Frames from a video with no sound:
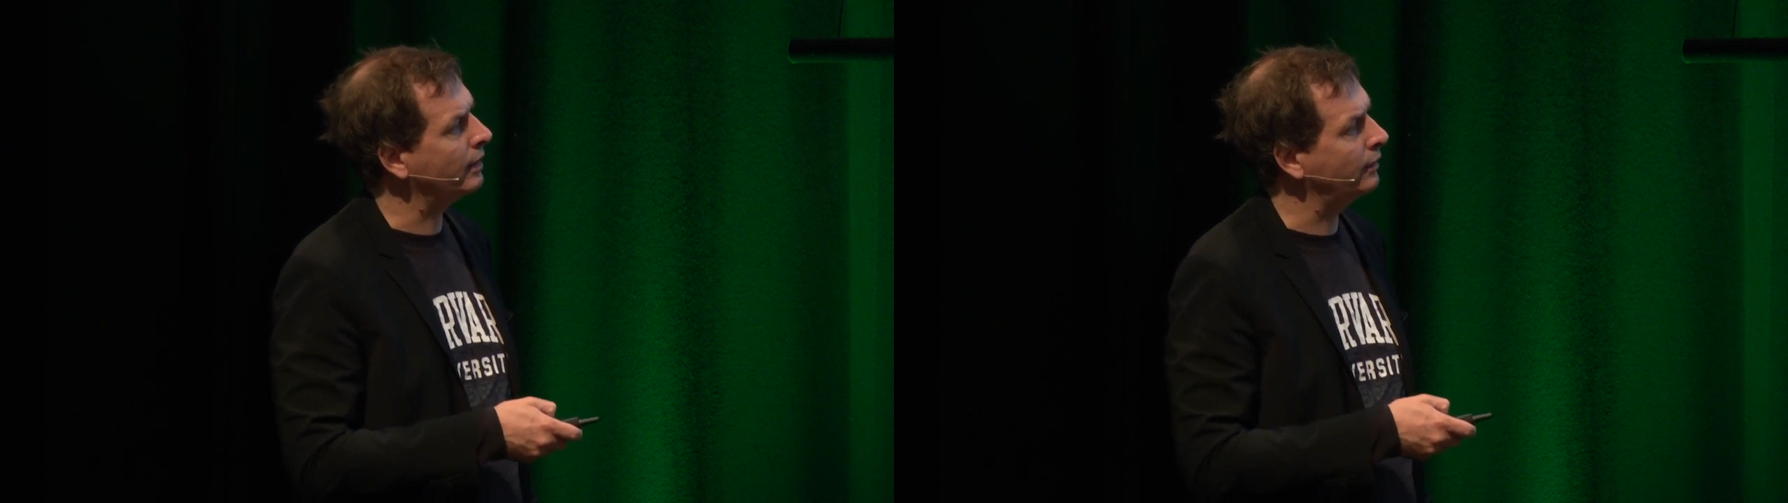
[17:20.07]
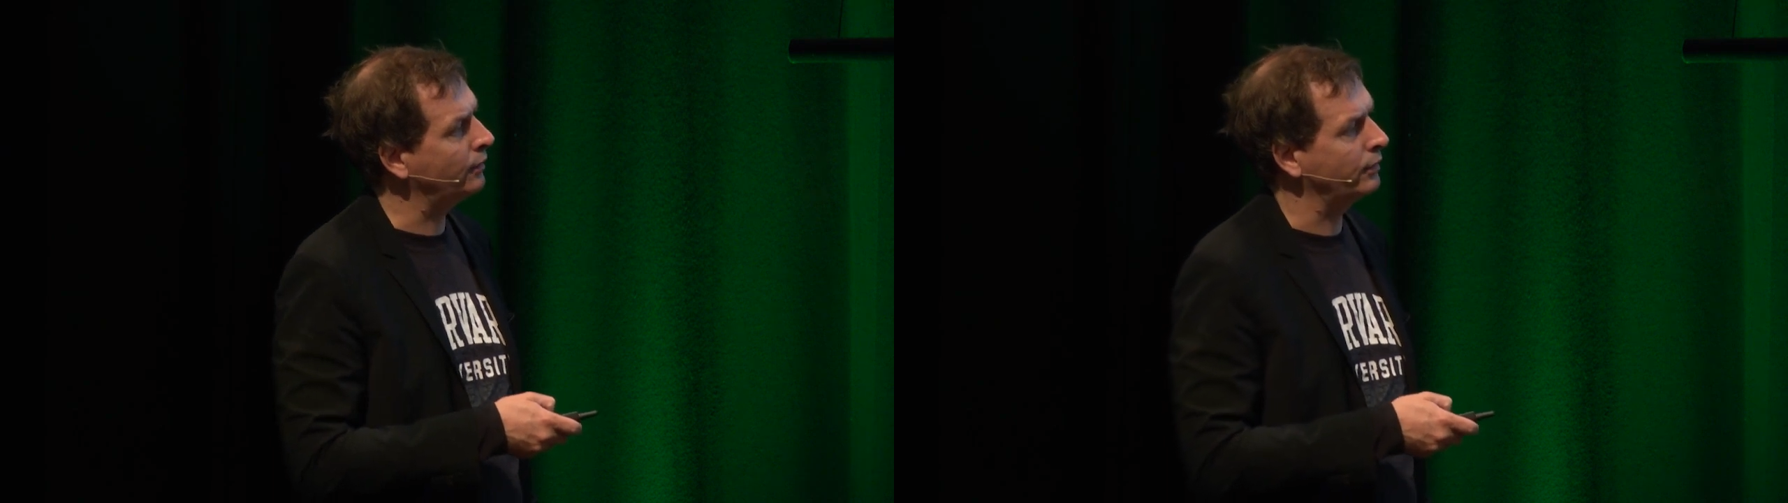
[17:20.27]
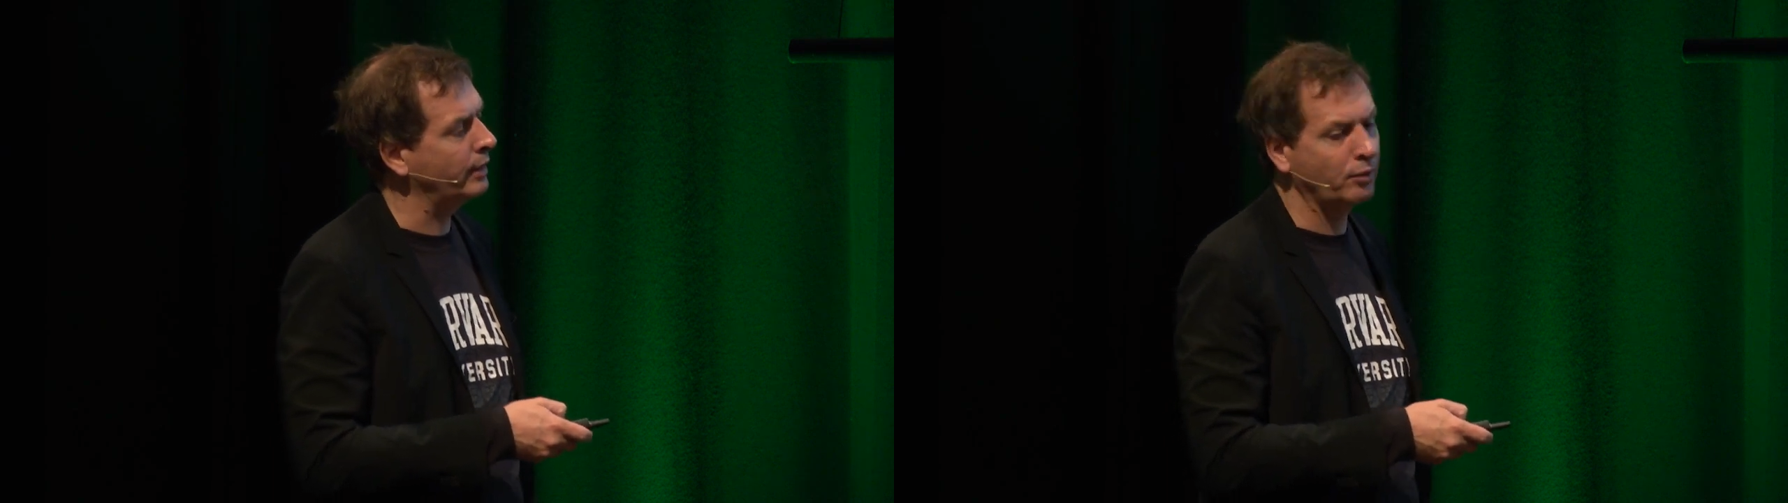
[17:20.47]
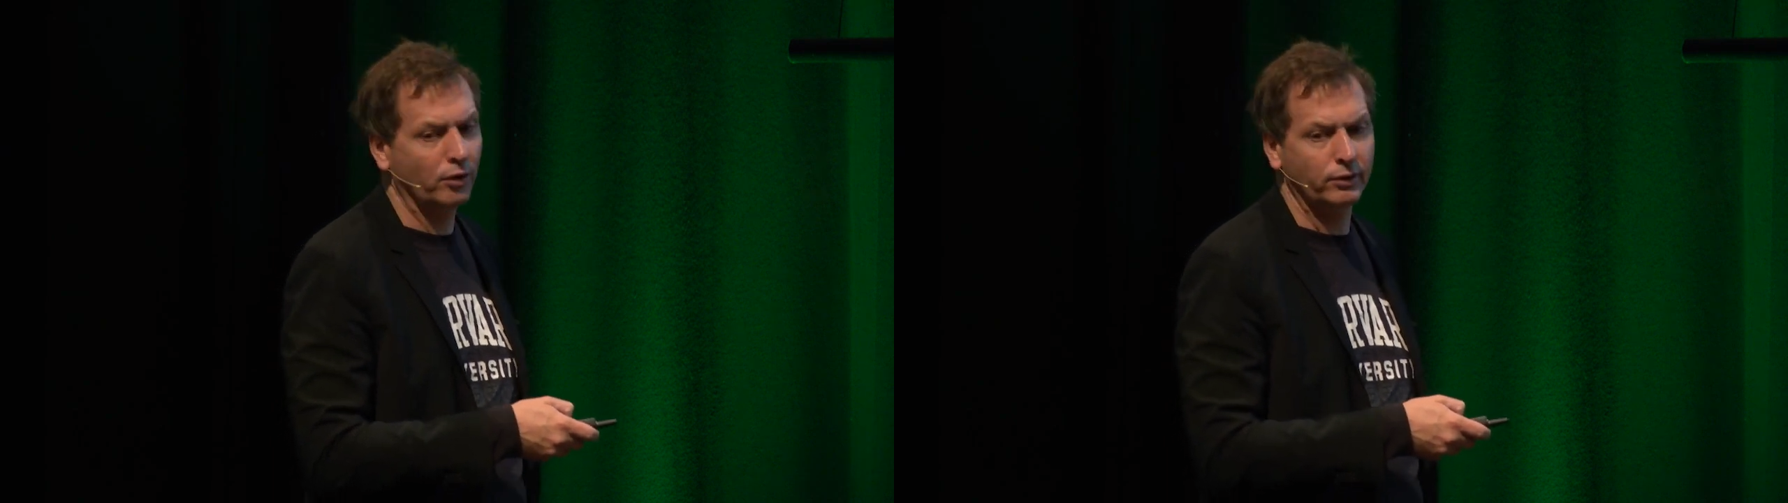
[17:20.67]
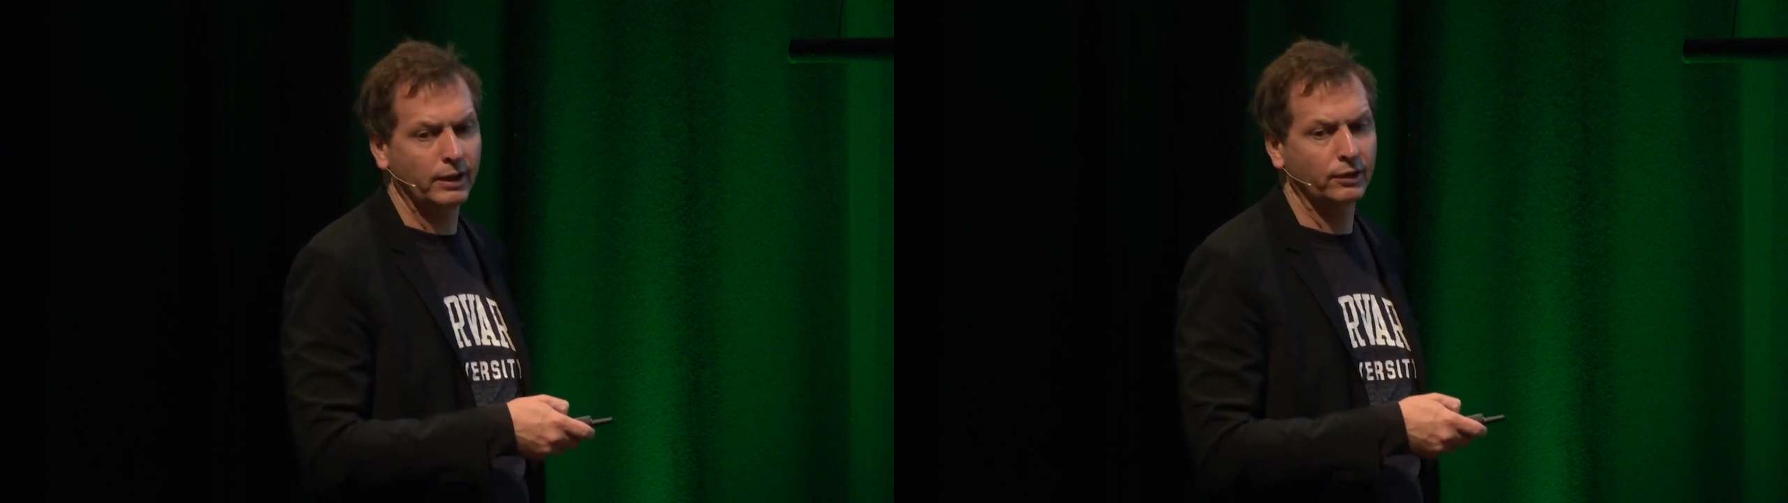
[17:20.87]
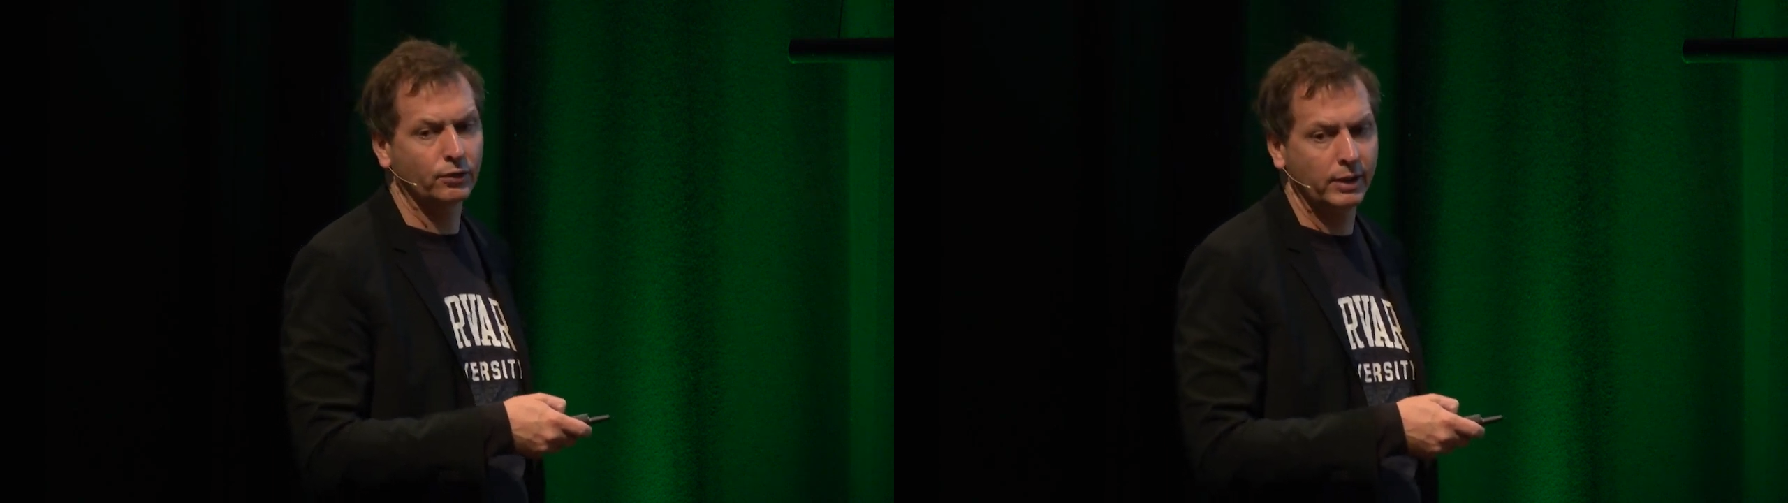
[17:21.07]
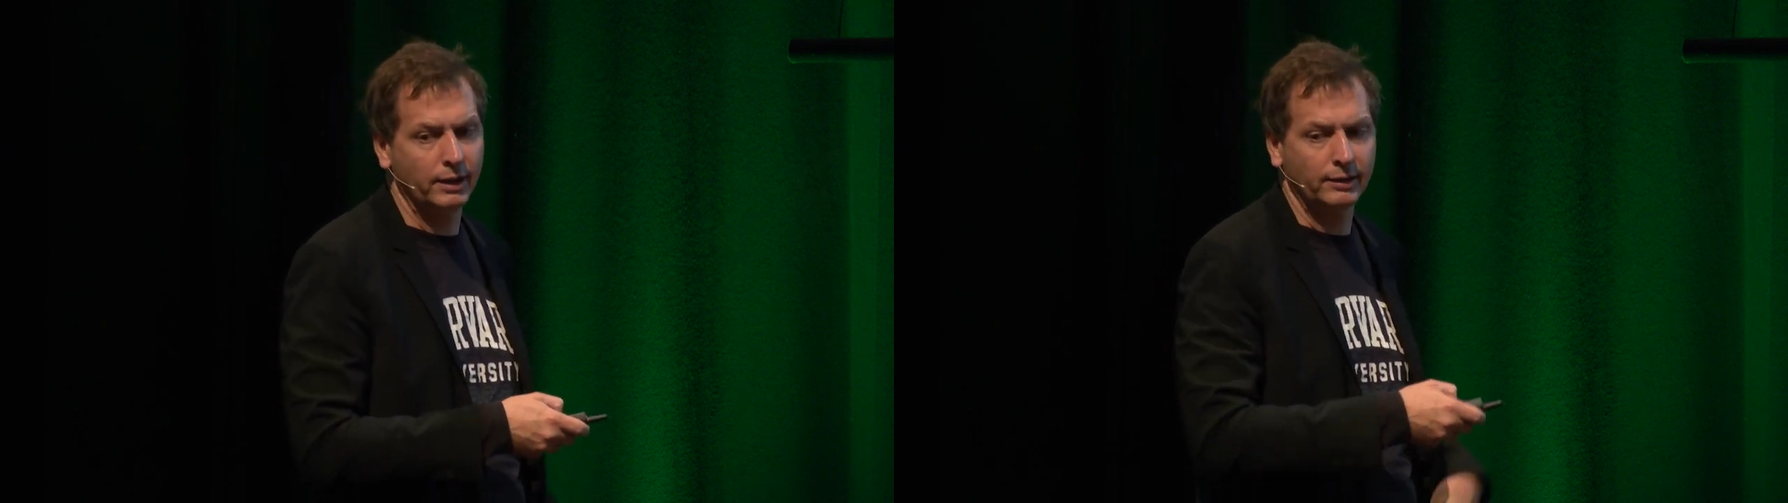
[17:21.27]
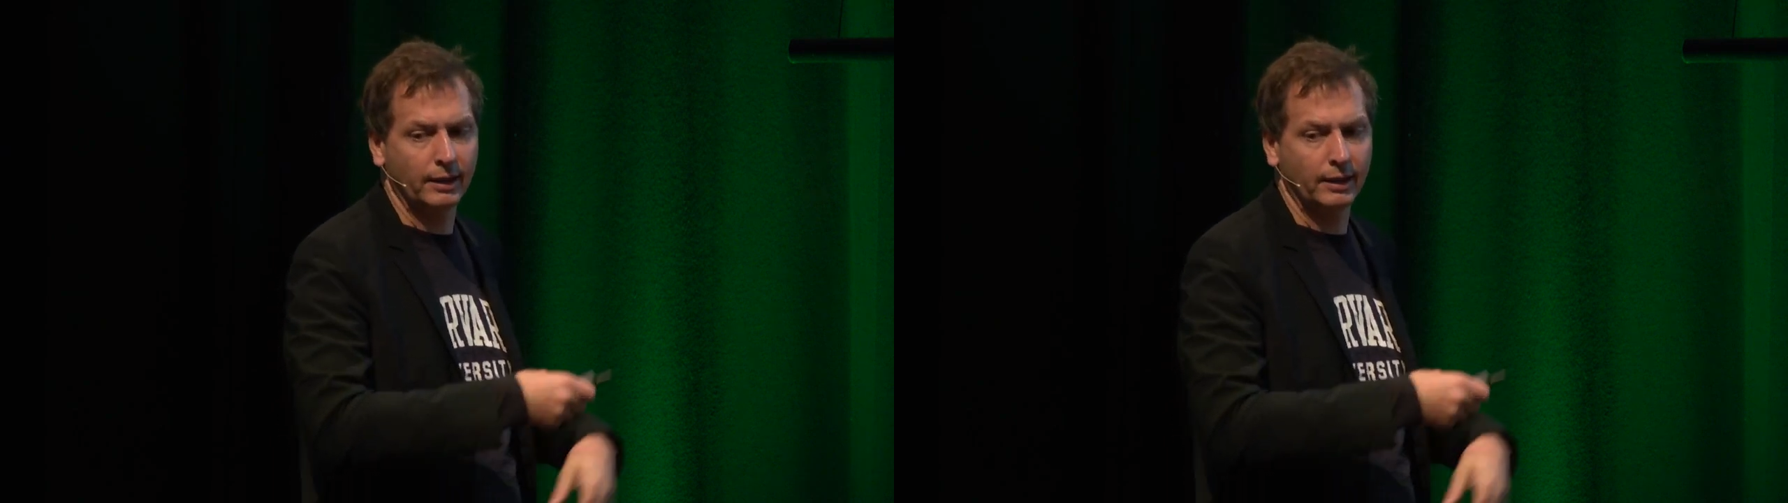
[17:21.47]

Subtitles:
and the depolluting trees,